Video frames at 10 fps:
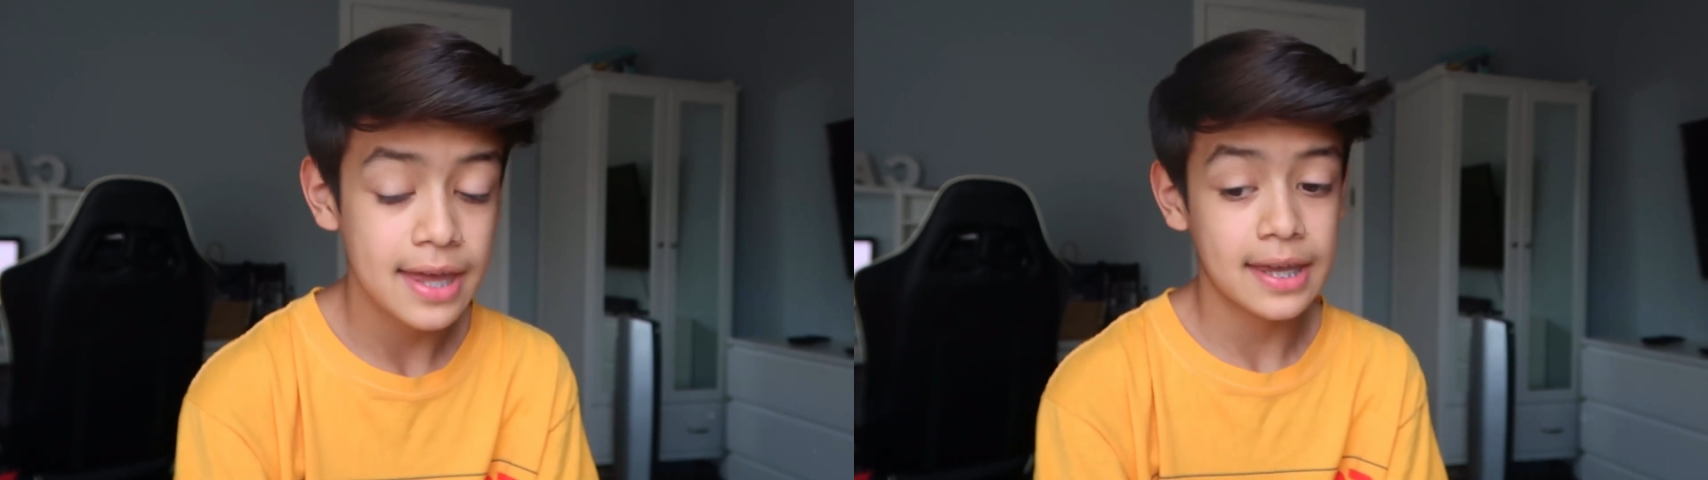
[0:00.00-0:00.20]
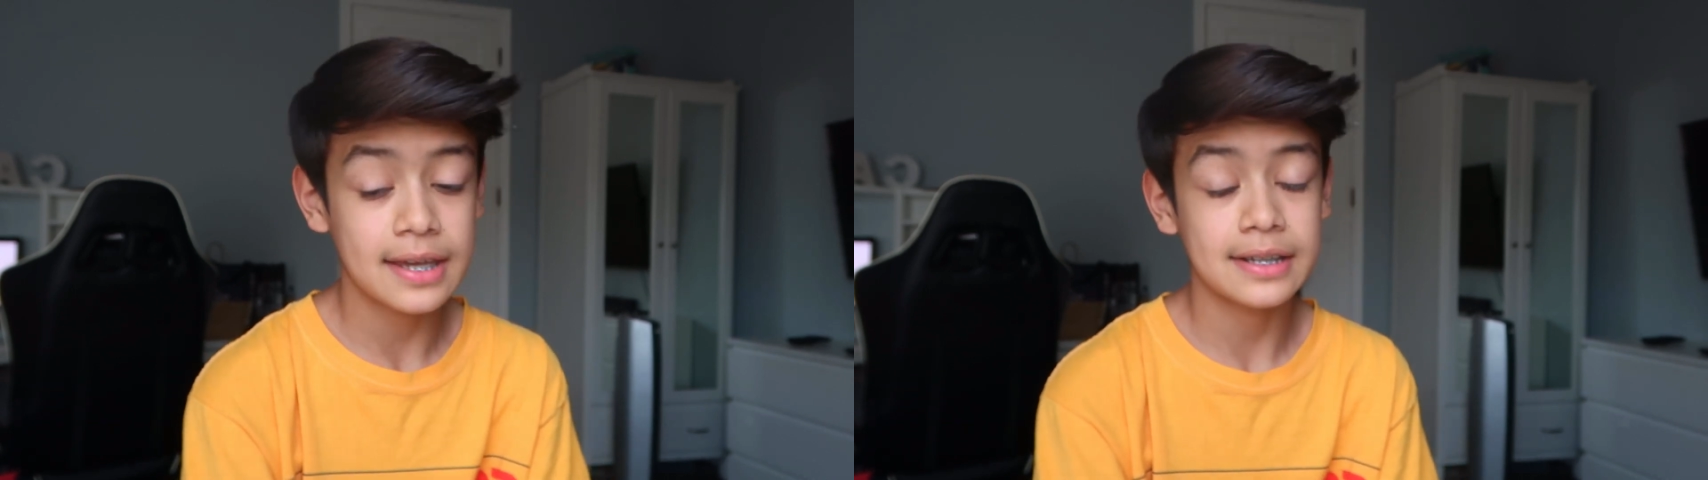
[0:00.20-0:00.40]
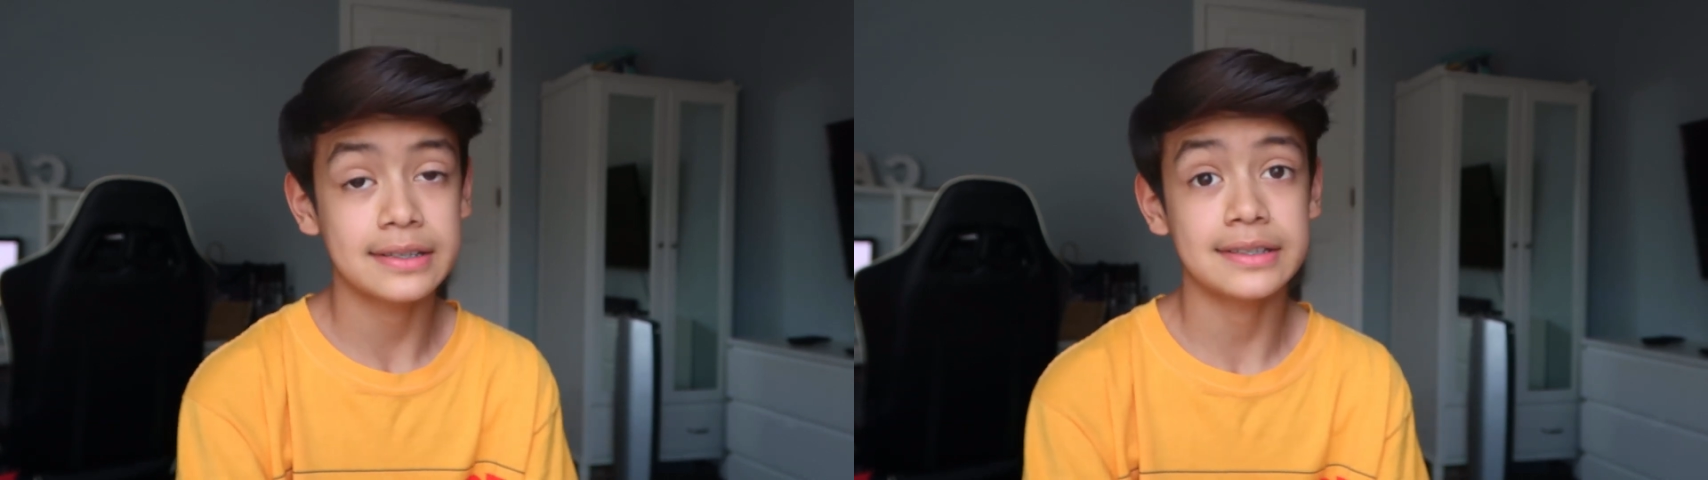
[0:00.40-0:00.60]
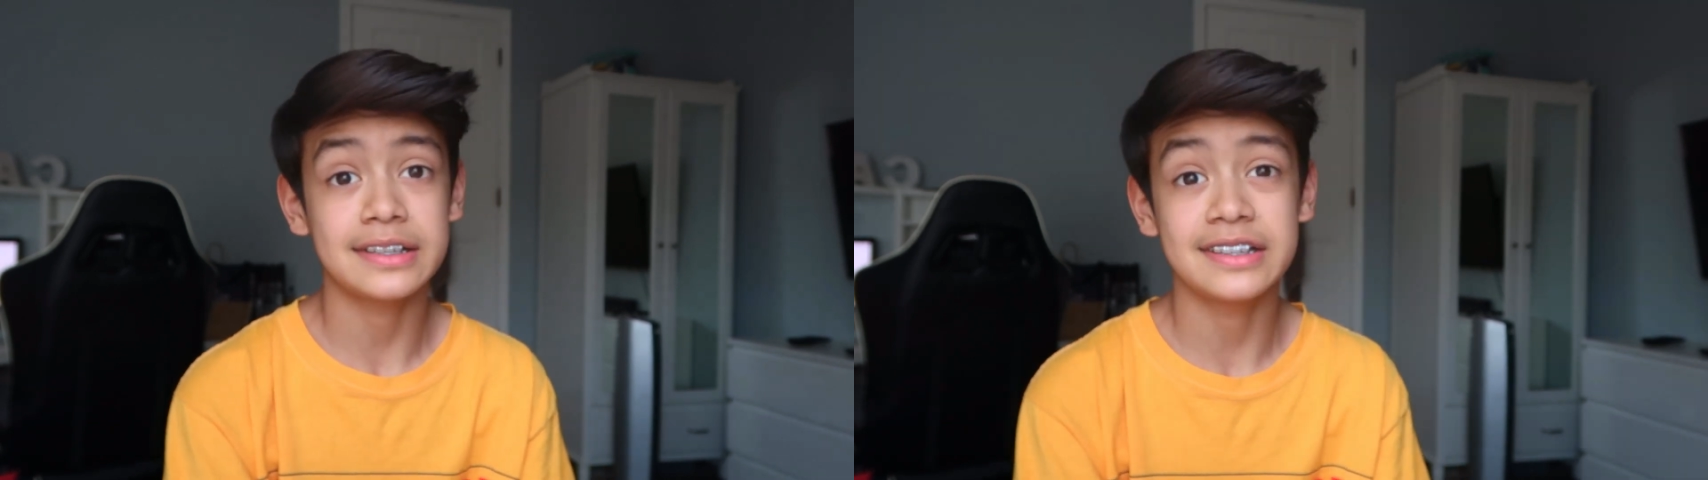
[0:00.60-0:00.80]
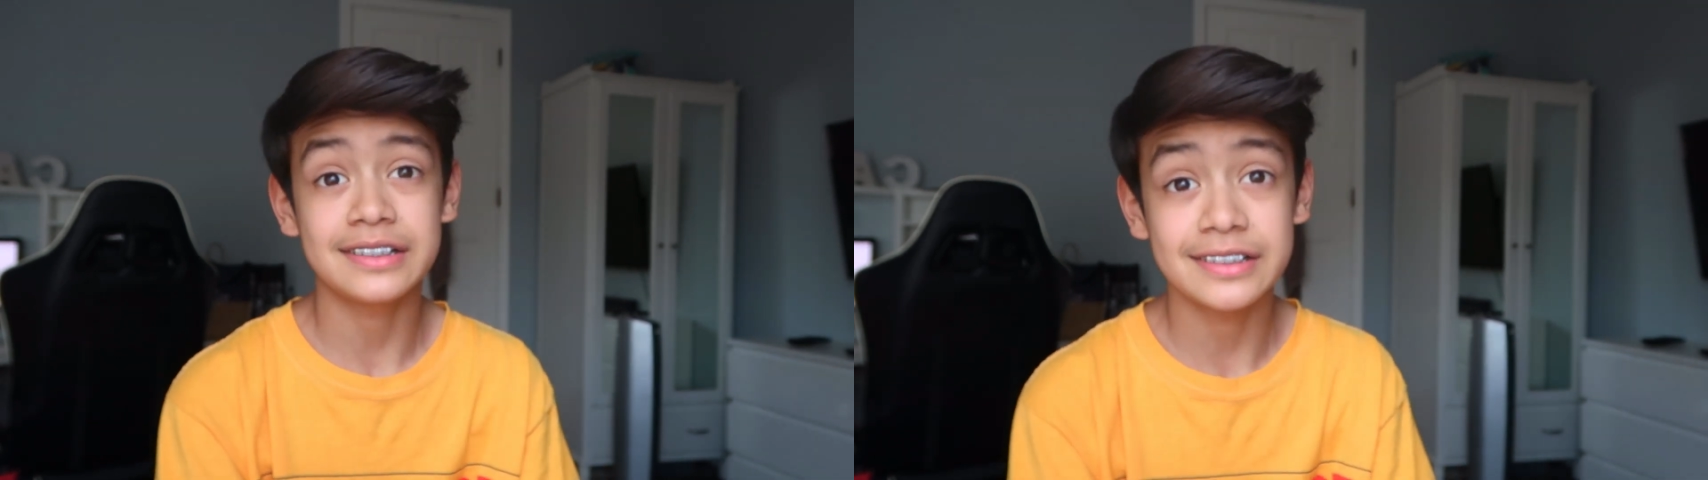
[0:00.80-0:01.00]
And
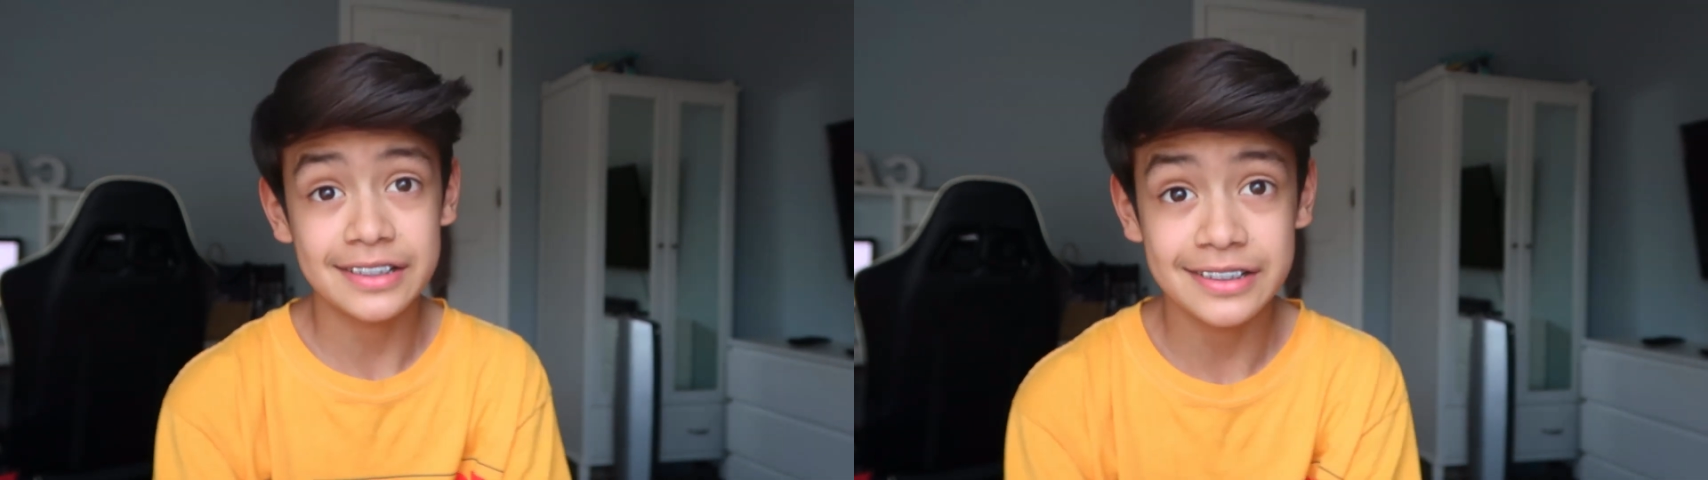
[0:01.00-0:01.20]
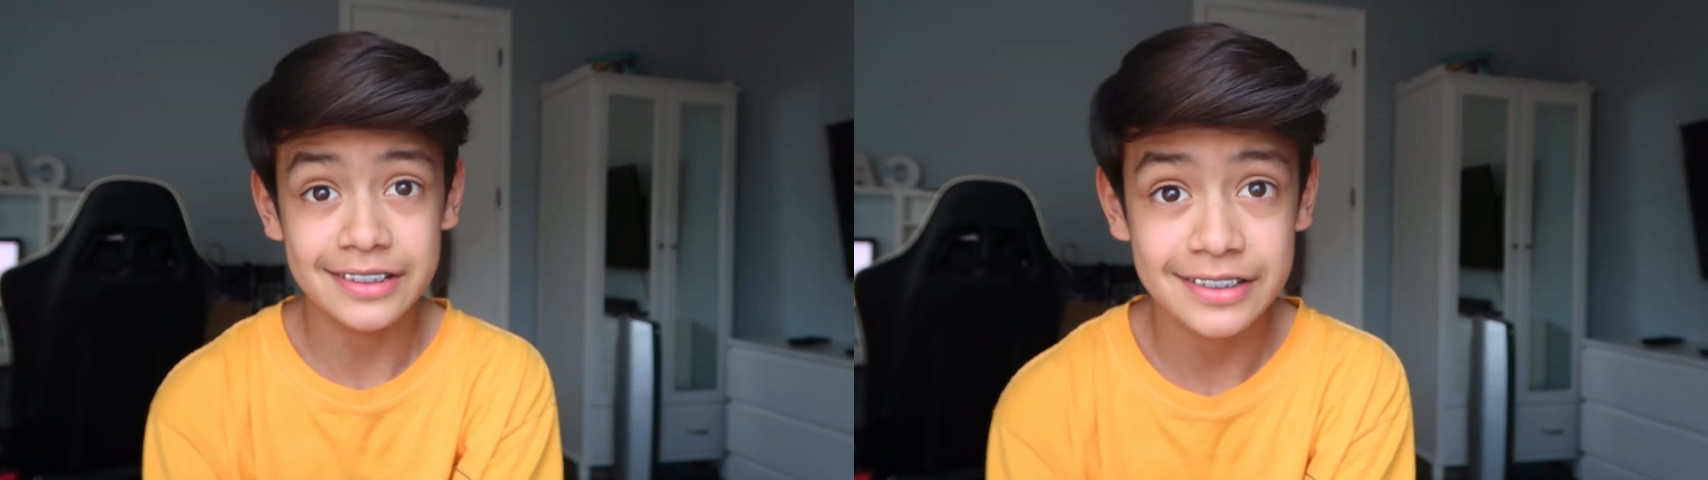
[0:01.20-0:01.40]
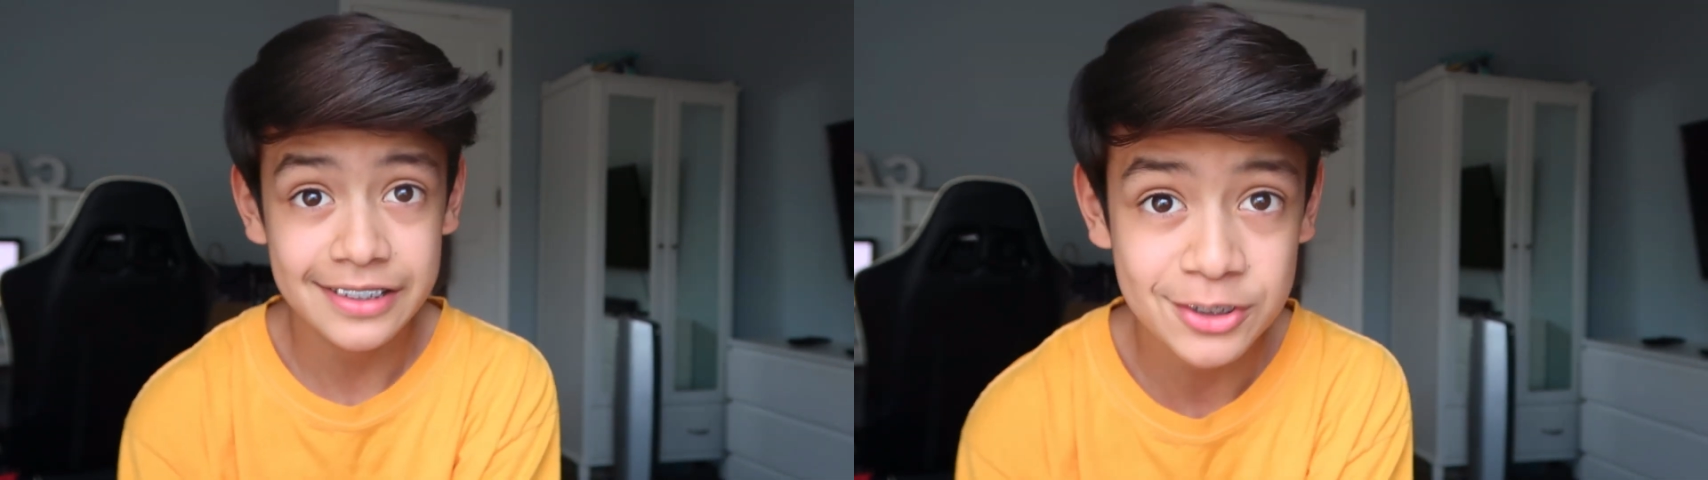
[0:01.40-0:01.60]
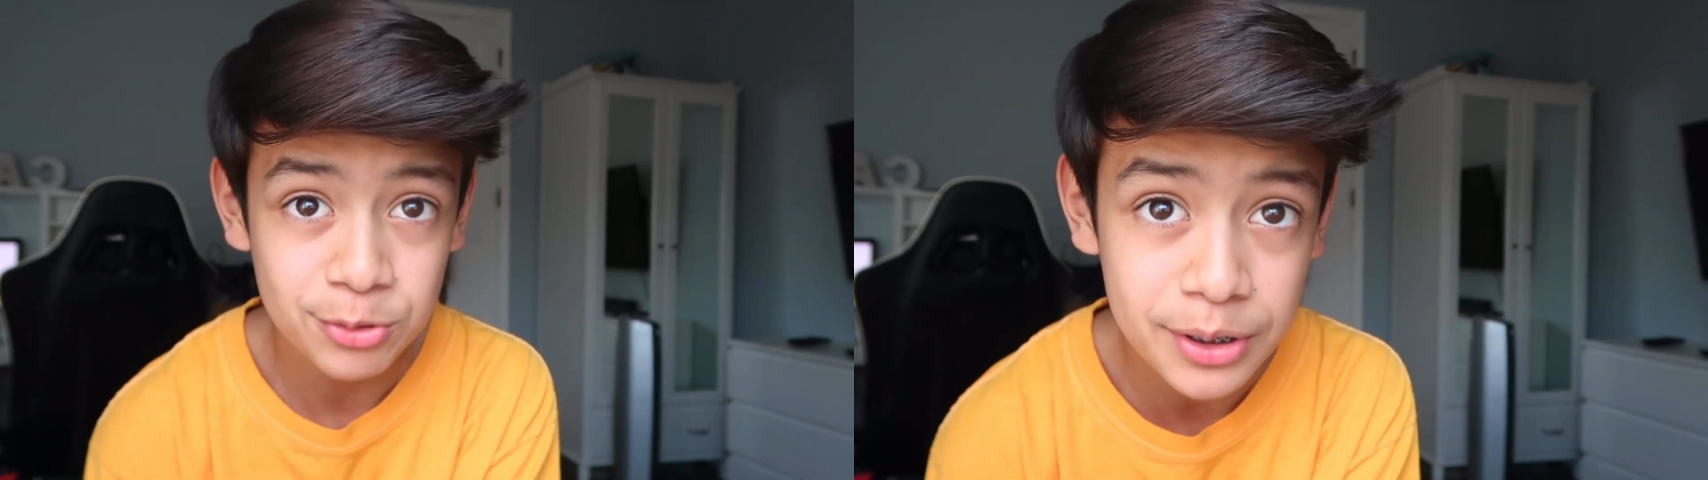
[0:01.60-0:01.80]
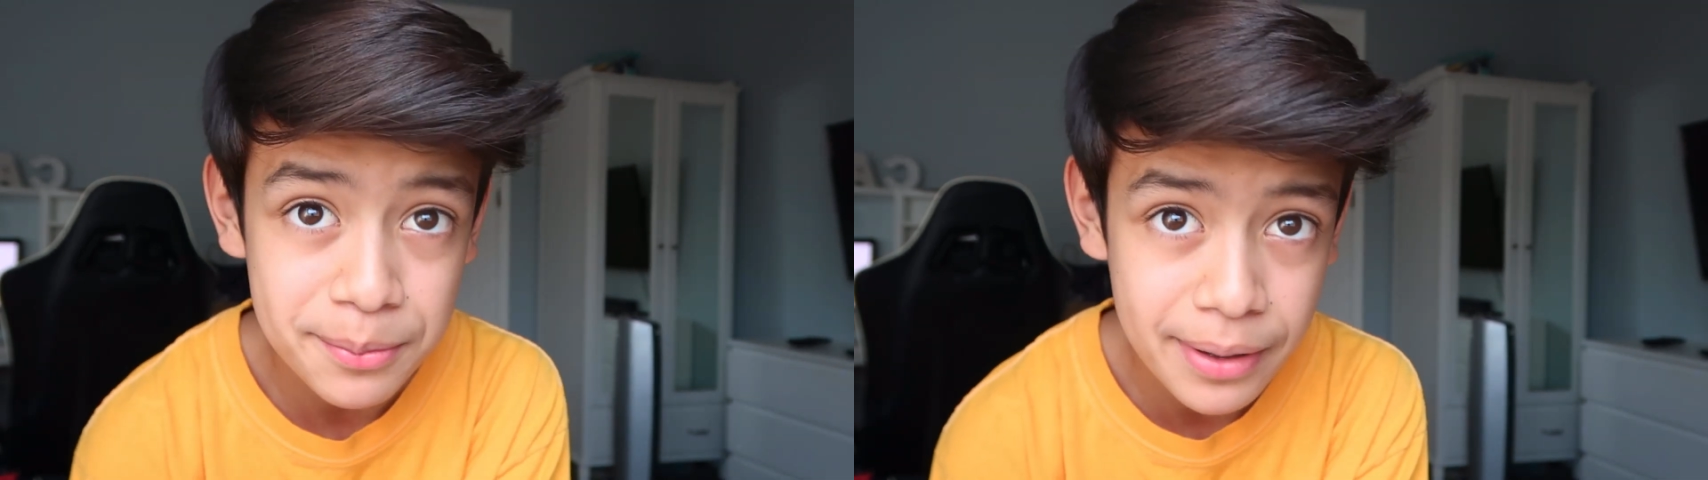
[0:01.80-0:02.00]
it's
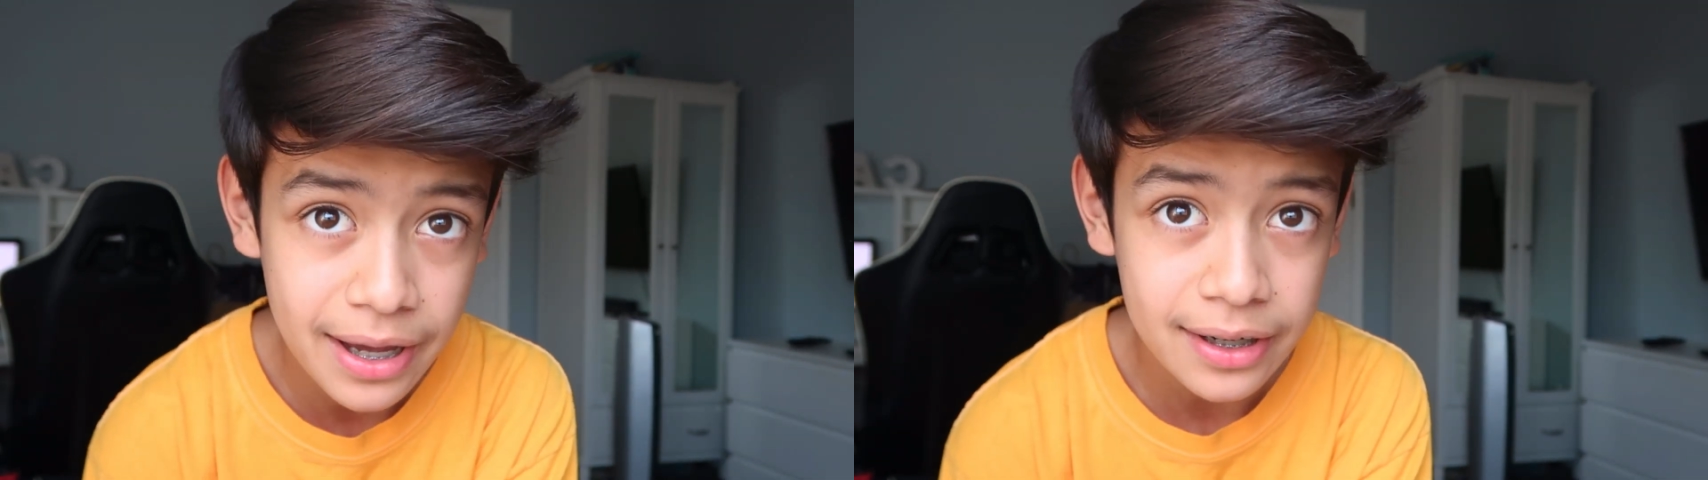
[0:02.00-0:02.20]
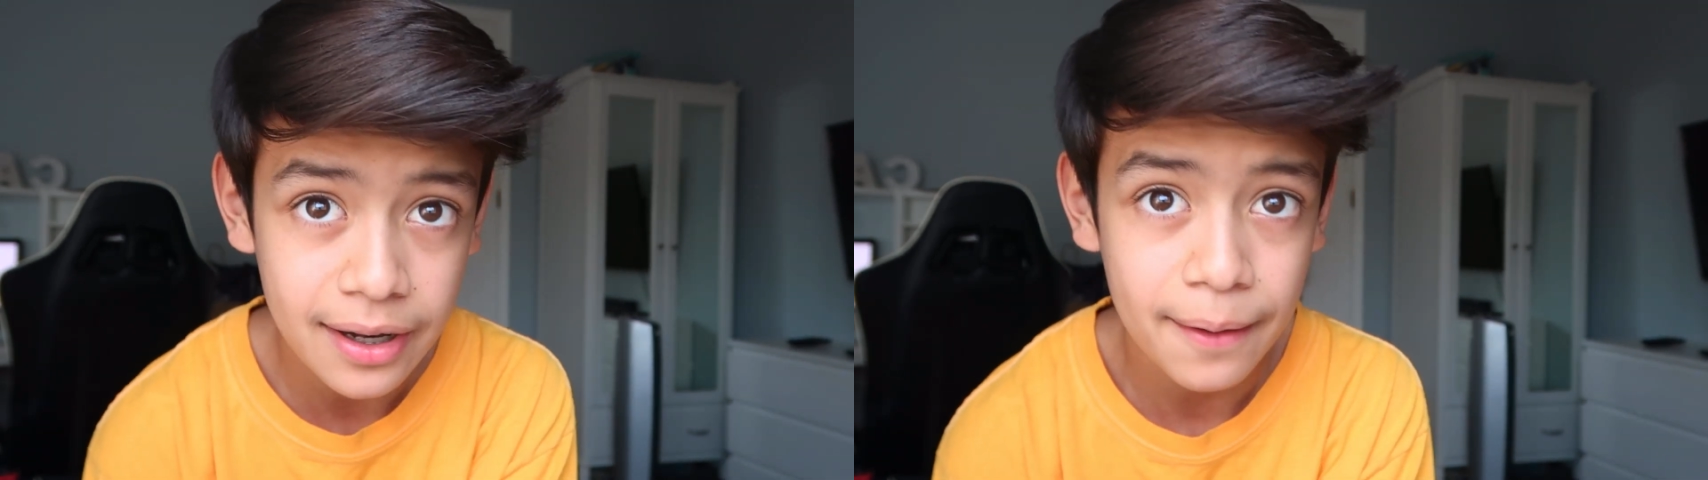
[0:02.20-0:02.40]
really bad.